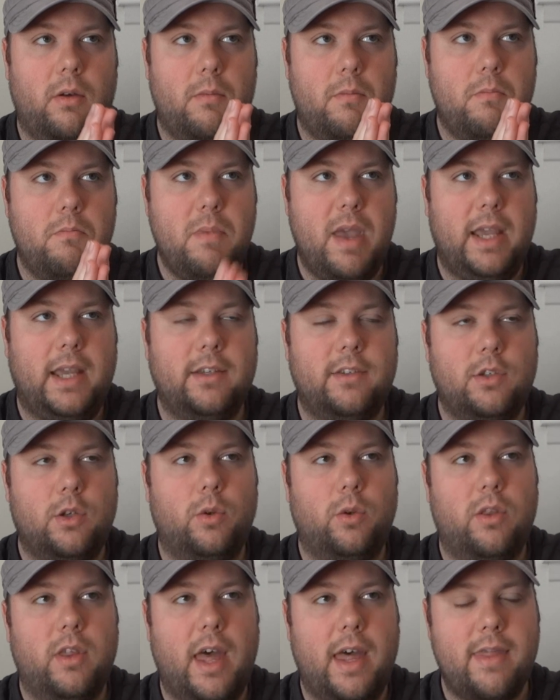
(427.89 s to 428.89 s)
make it
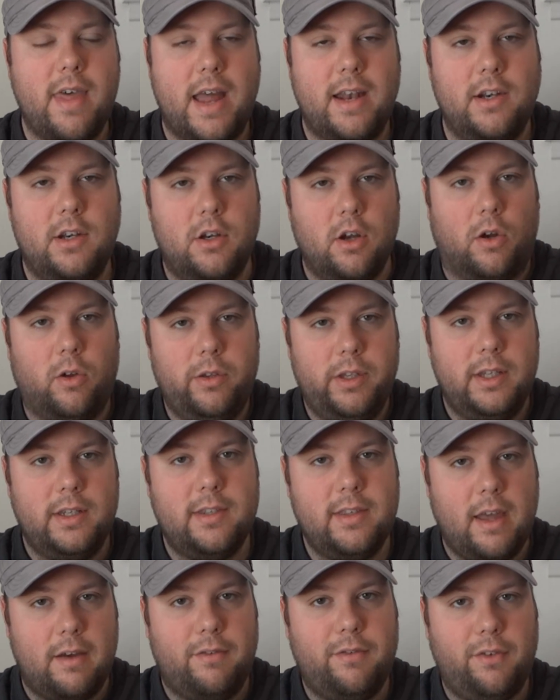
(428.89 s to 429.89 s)
so that that
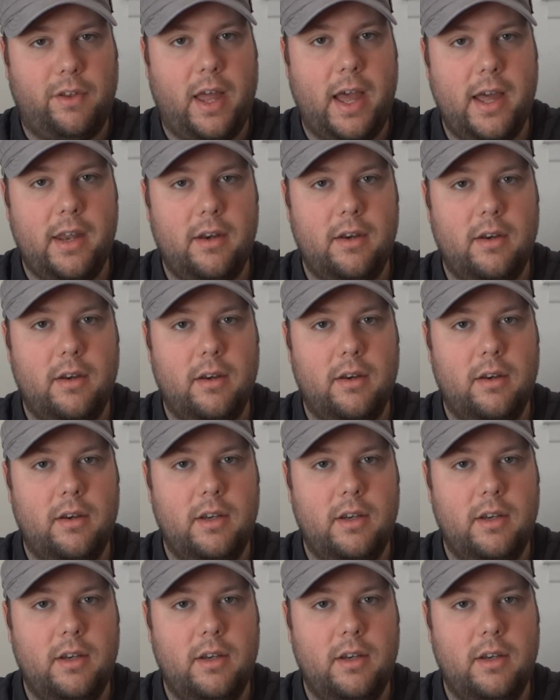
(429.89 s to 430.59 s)
dullness, that flatness